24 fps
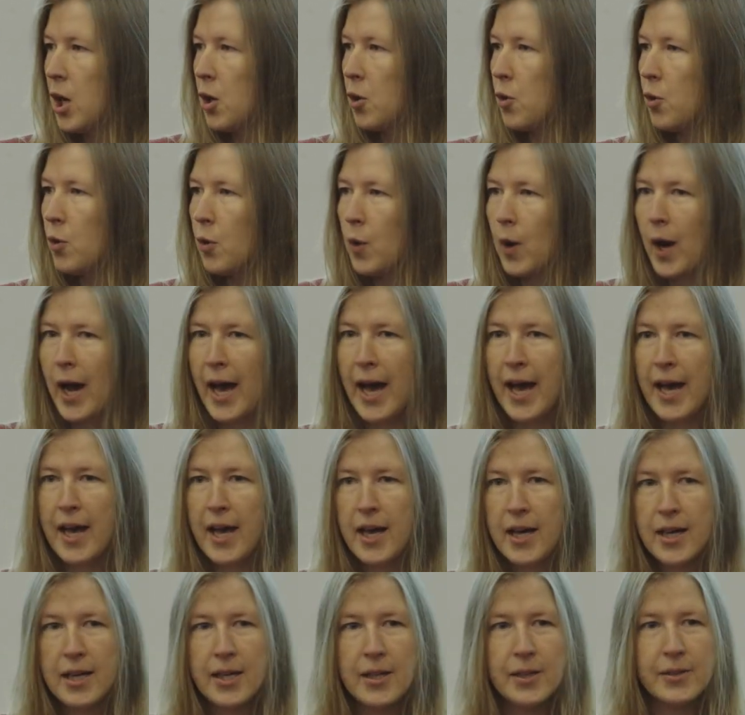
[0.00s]
Who
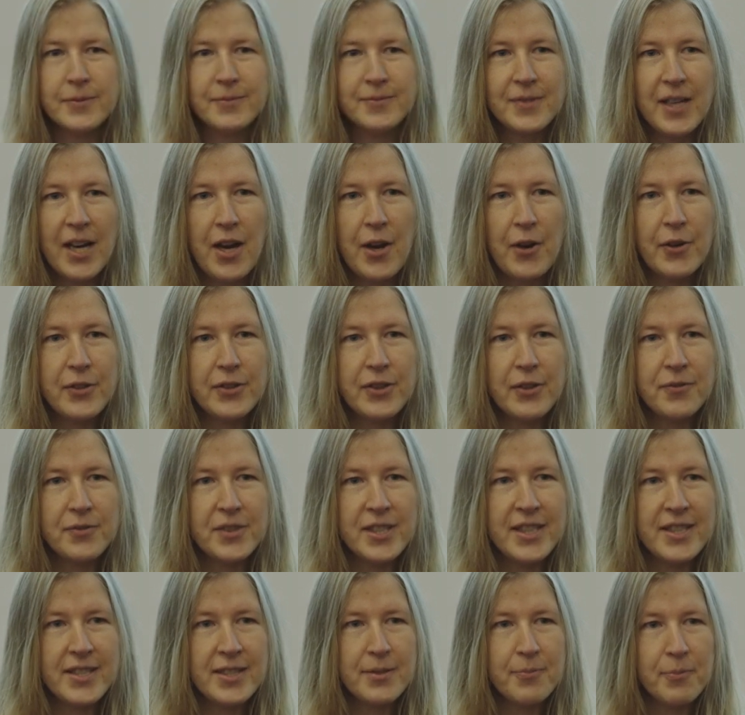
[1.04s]
heard of
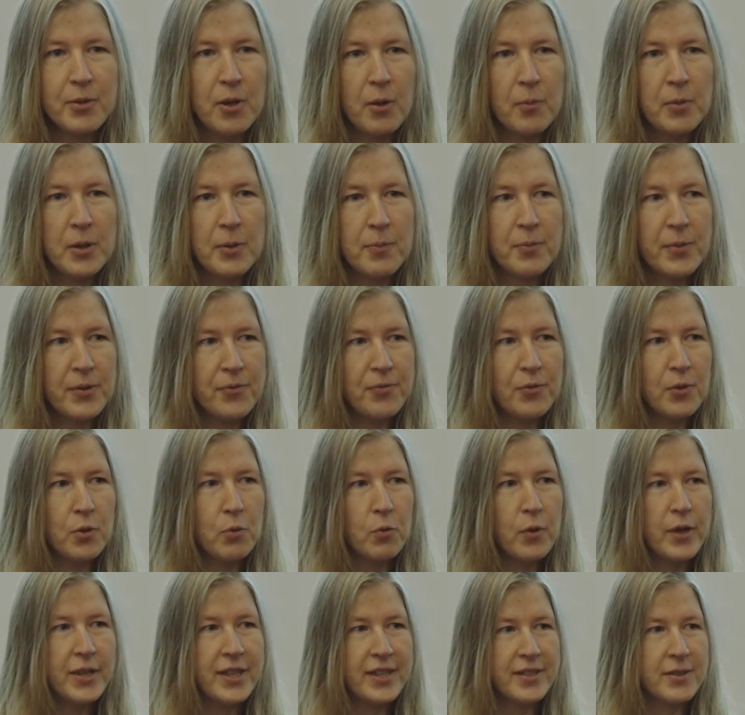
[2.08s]
this problem before?
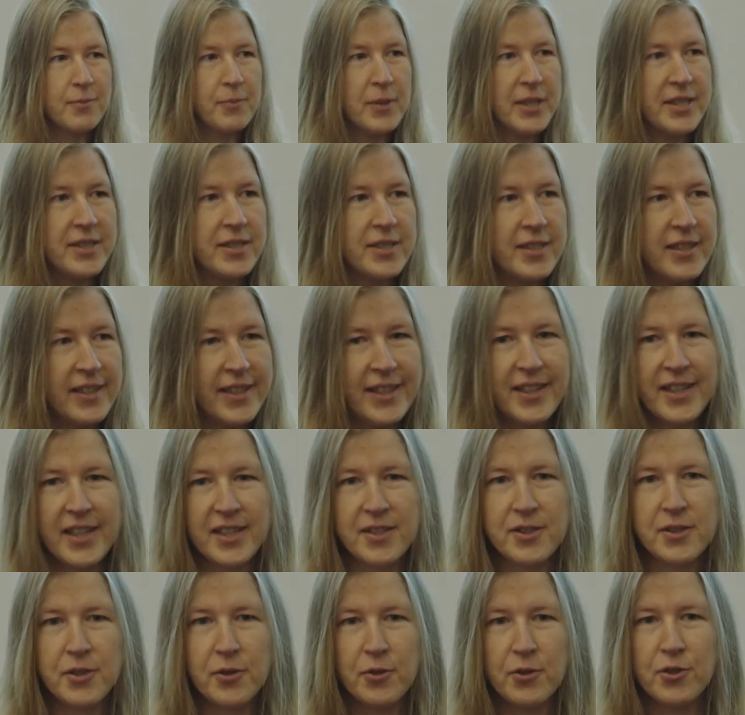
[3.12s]
What it means,
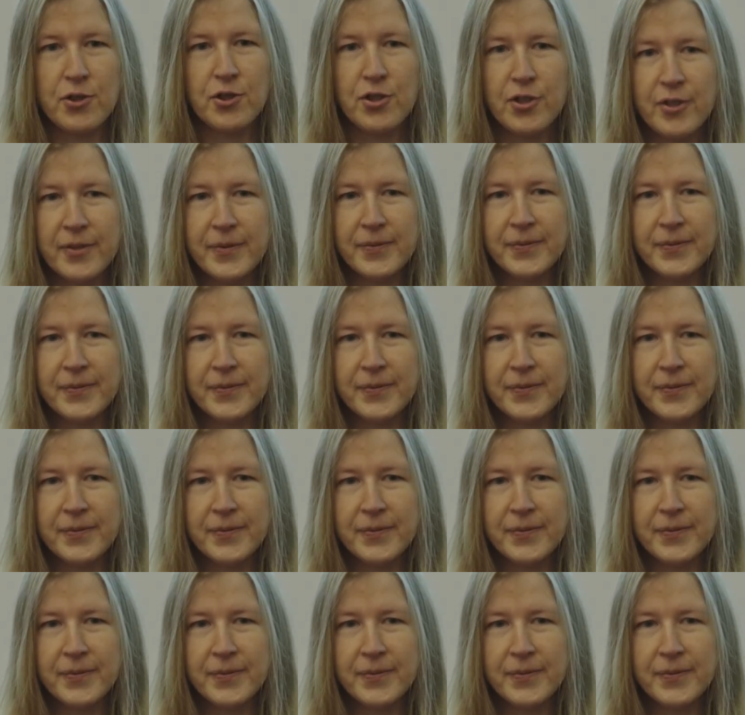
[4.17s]
linear search?